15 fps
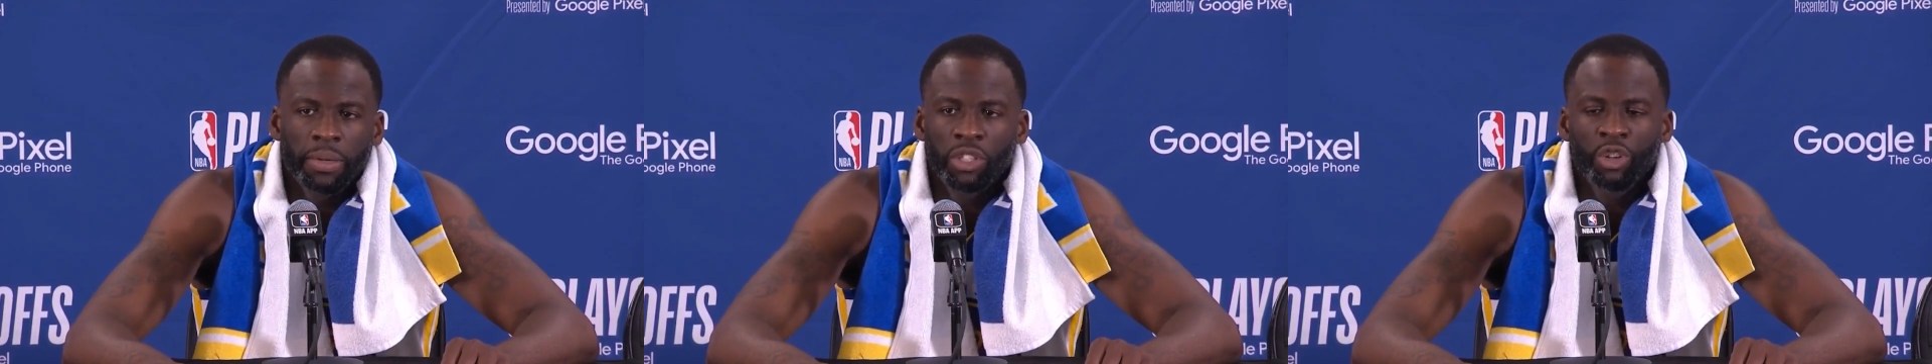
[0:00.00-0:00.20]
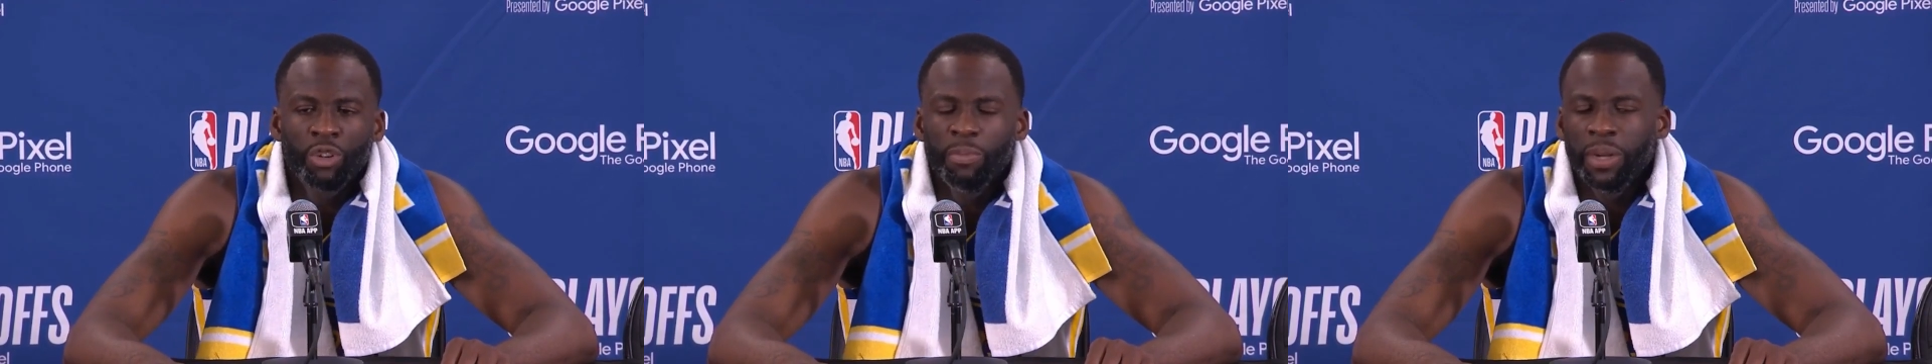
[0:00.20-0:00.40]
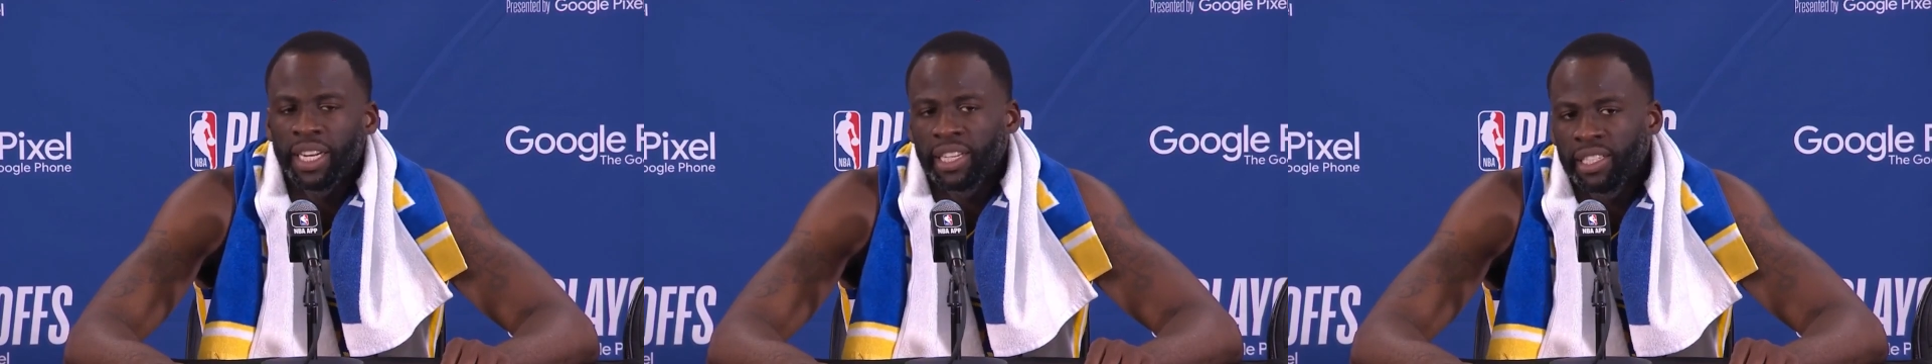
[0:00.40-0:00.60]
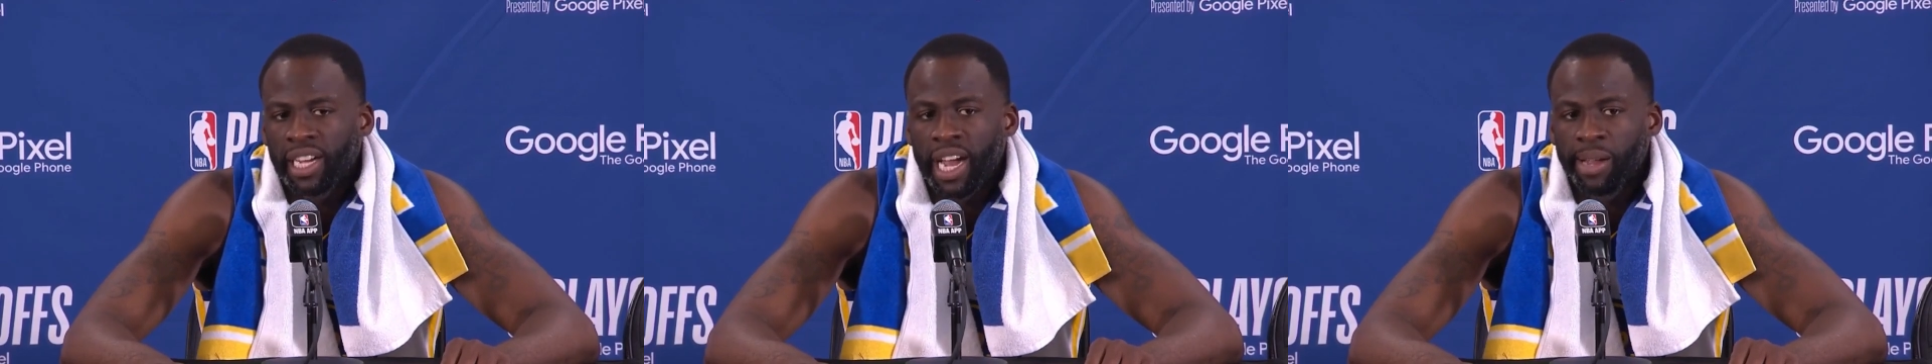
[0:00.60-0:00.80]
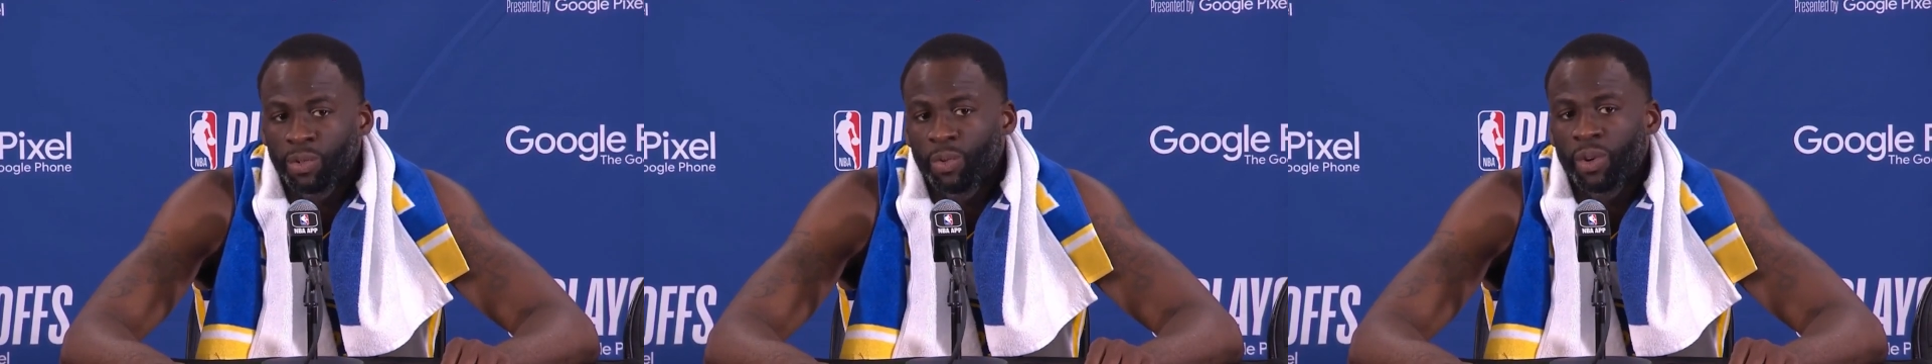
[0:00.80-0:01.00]
too many
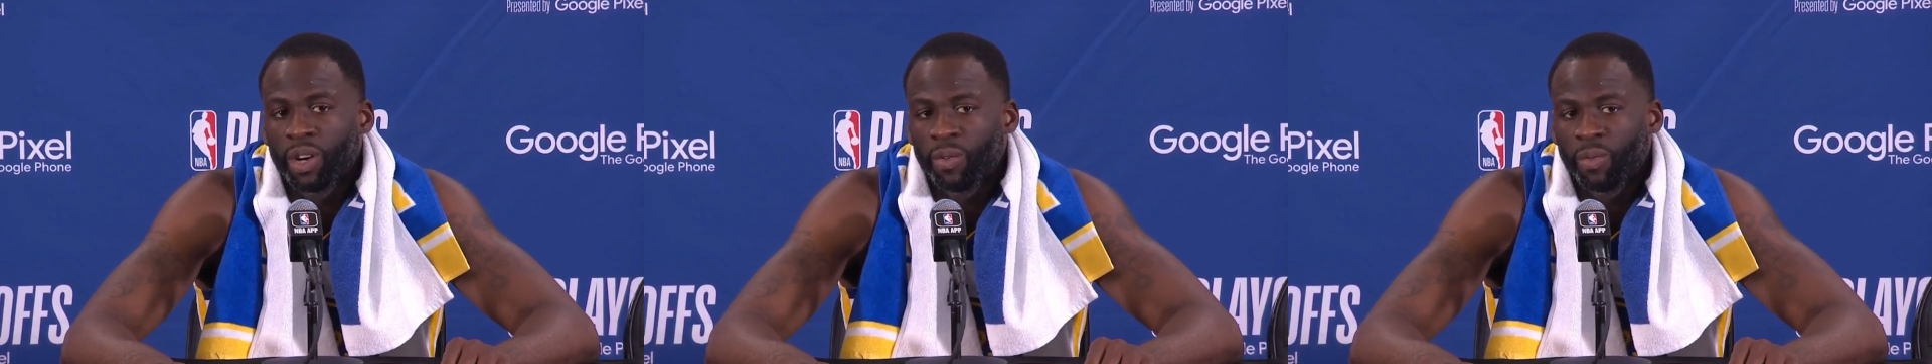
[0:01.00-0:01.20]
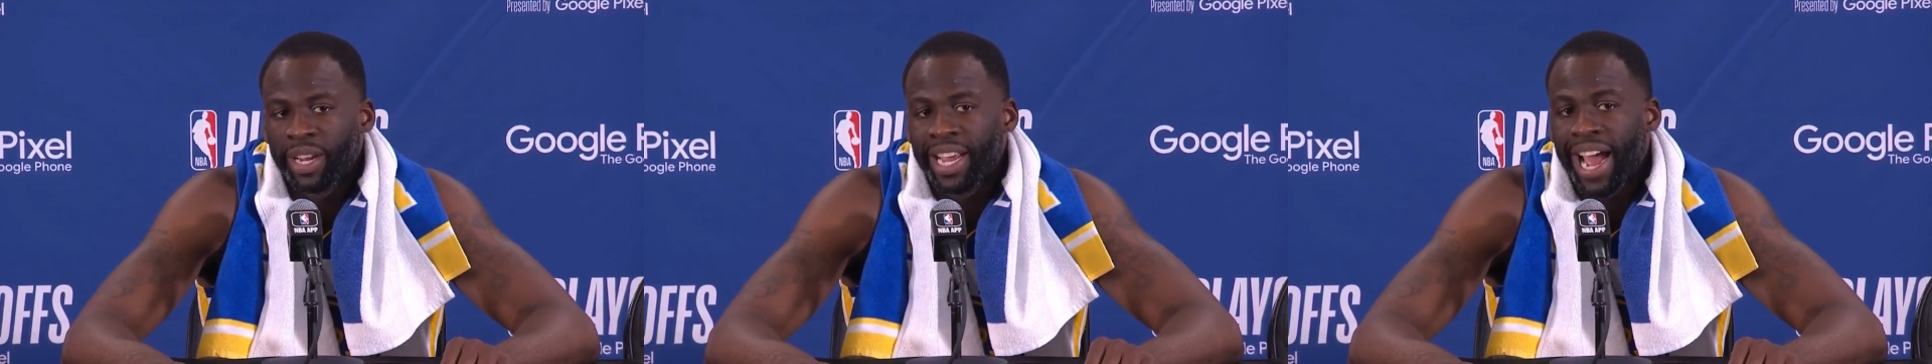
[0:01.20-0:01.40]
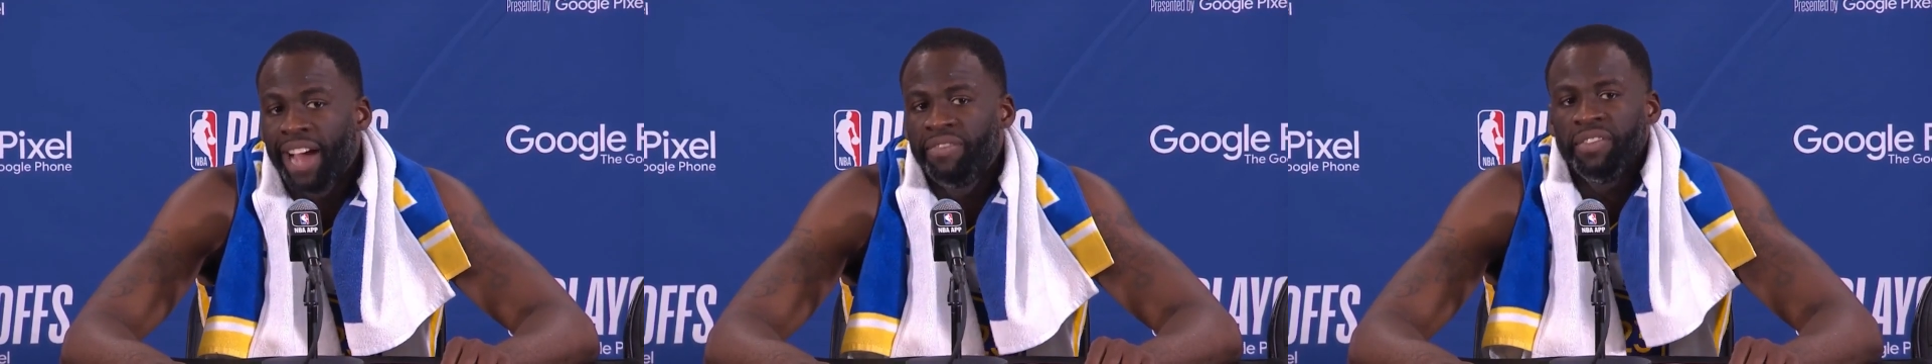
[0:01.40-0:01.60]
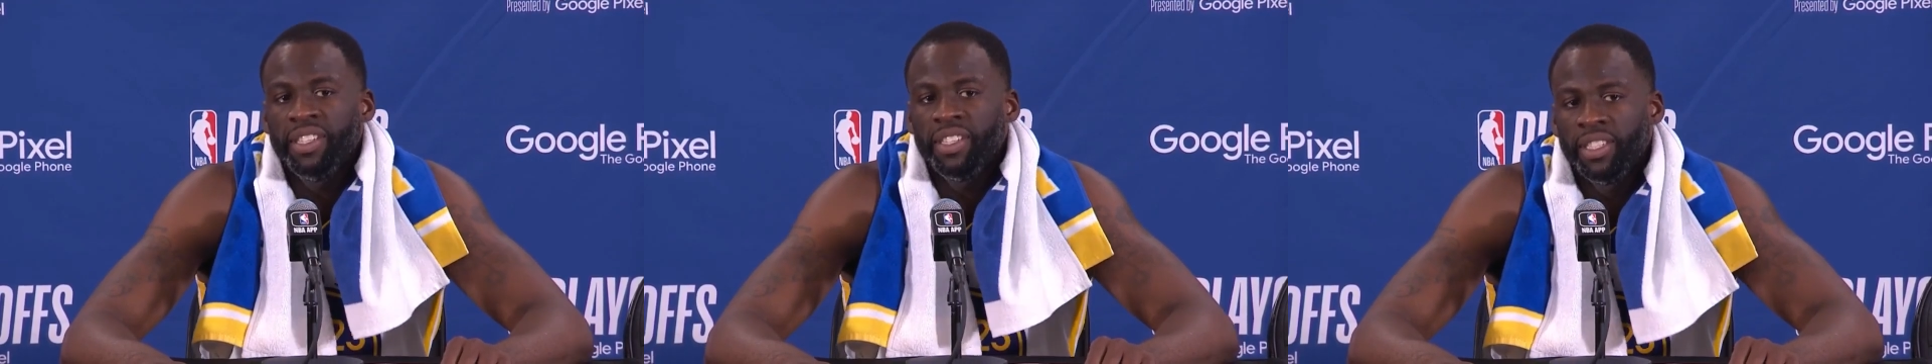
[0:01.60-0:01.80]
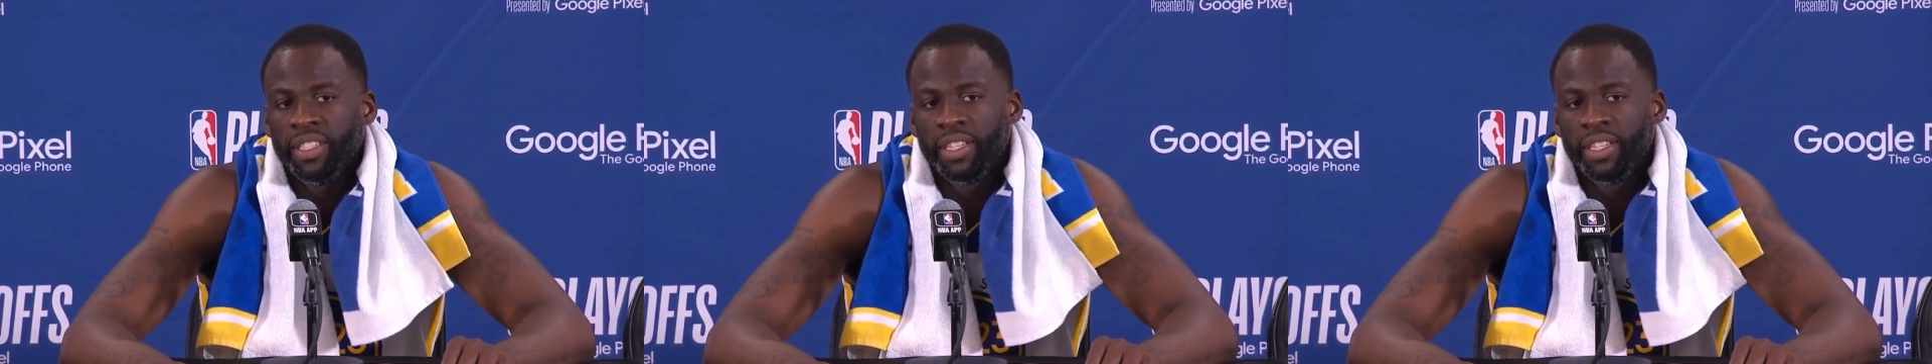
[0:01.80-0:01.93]
times where we haven't.